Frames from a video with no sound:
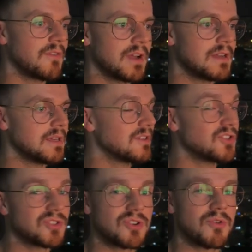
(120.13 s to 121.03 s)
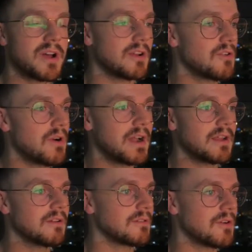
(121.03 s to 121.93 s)
an idea, just go at
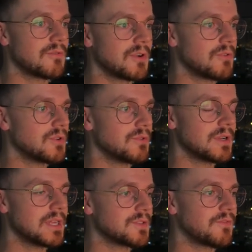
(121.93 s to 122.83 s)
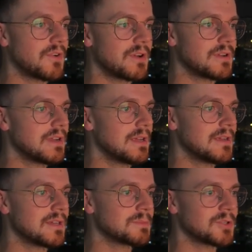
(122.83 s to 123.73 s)
it. Go do it. It's fun,
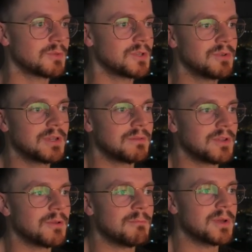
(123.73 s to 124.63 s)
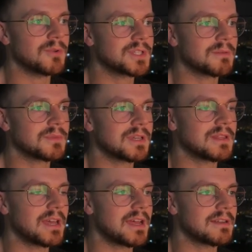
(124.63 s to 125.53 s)
especially when you can build something
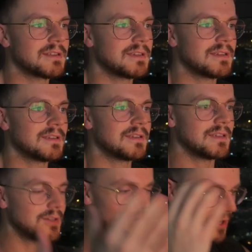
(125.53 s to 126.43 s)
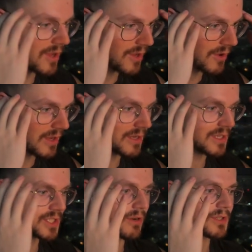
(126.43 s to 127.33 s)
that it
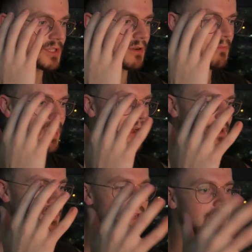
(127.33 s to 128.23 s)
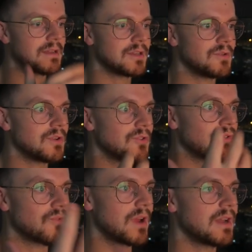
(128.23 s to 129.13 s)
starts in your mind and you can
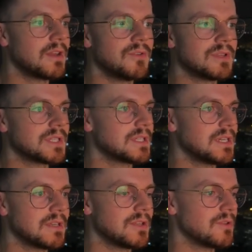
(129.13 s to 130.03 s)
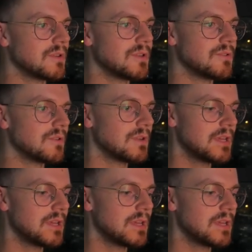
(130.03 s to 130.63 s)
create it, you can see it, you can